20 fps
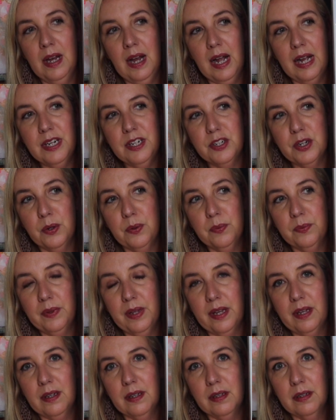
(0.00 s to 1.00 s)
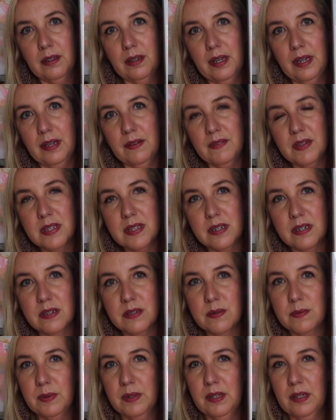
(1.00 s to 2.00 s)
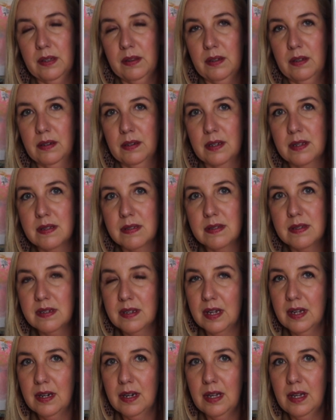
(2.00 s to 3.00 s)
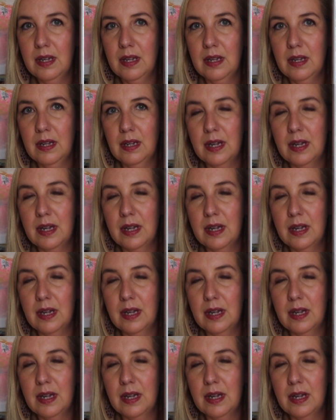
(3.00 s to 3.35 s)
I don't like a canvas that is really long and skinny.